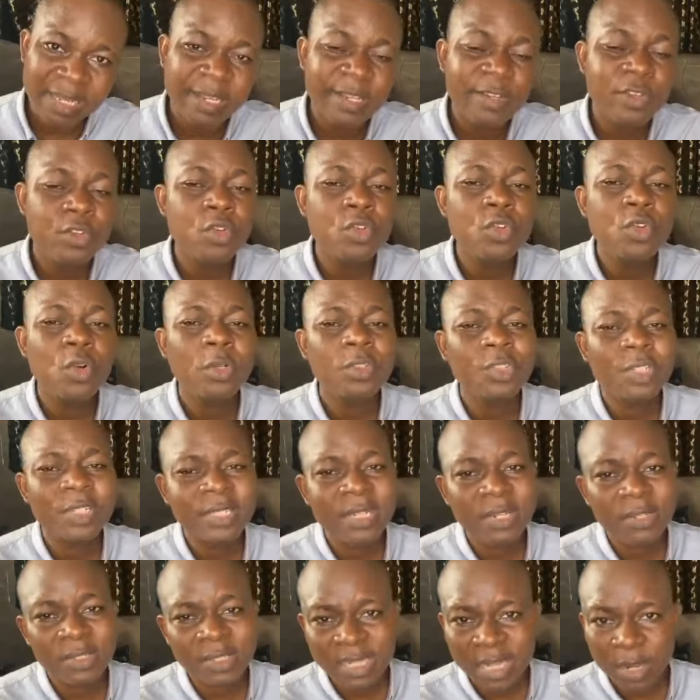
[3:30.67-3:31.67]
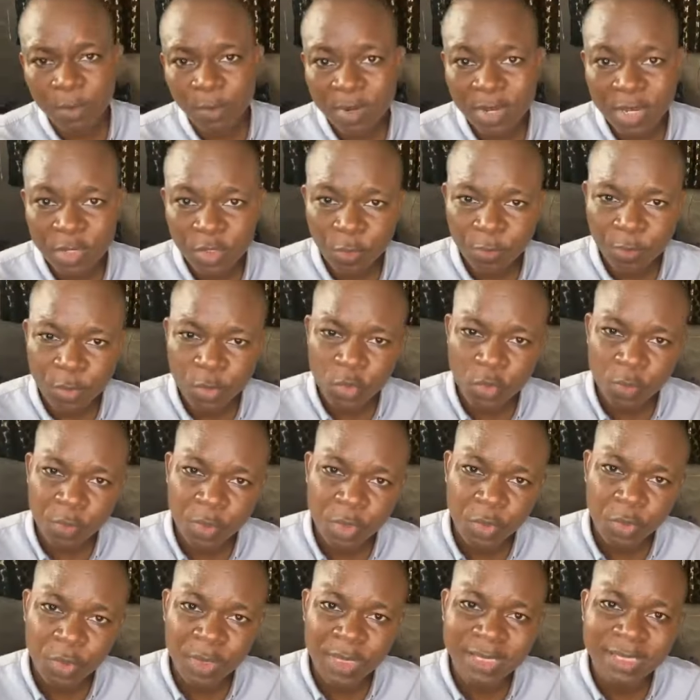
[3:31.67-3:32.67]
Do your ultrasound scan when you're supposed to be
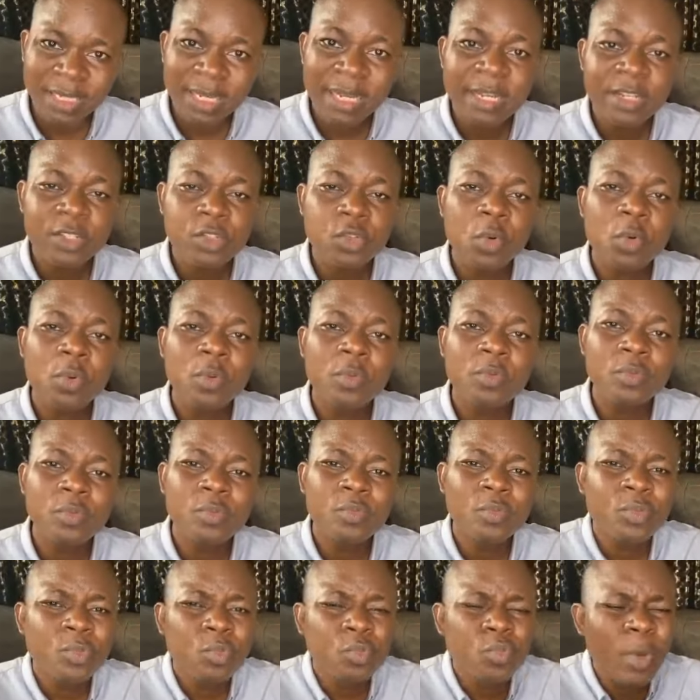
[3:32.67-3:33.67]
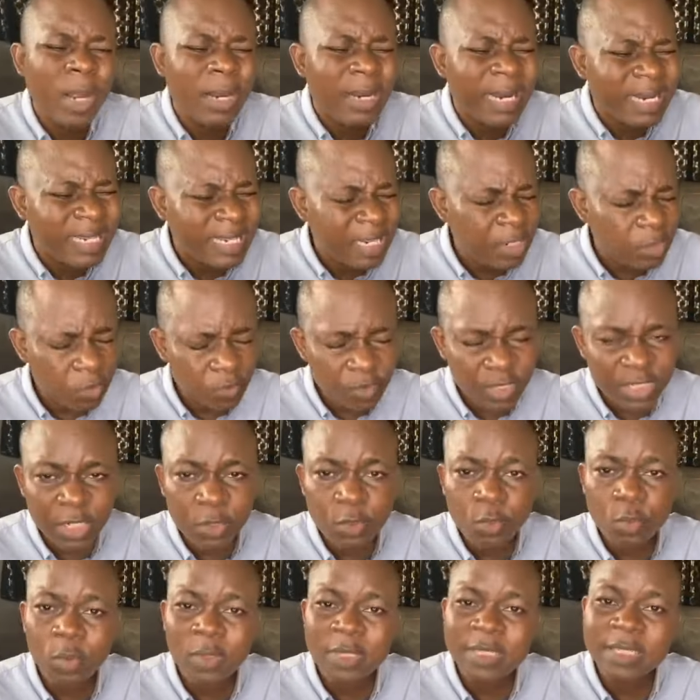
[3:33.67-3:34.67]
doing it. So you are at the end of the day,
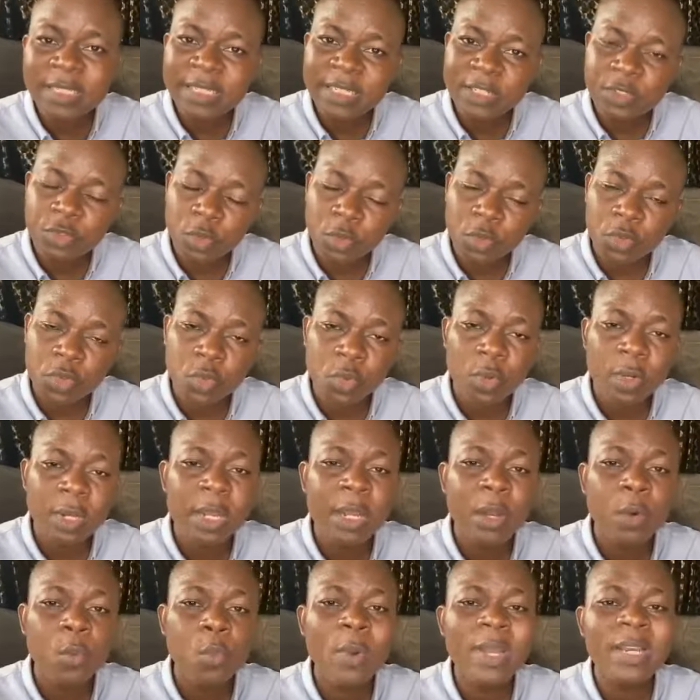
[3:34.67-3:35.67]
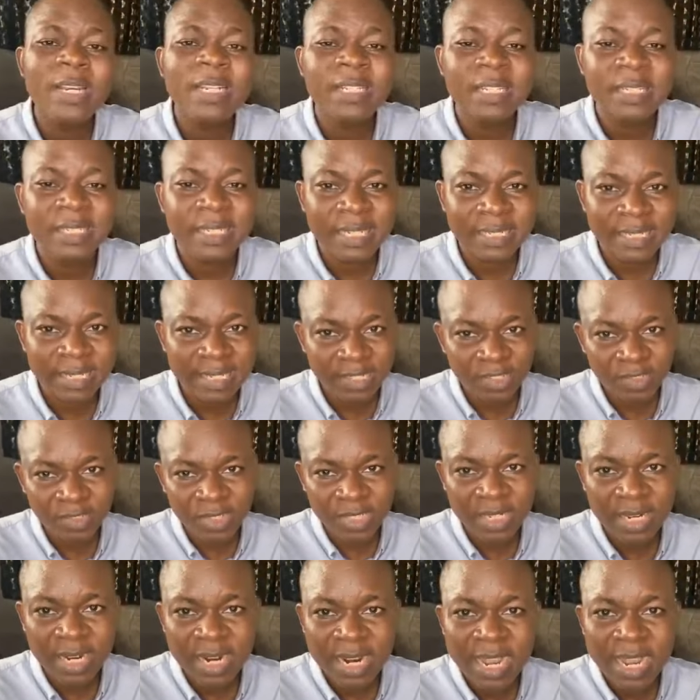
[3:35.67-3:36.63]
you only see the doctor when it is necessary.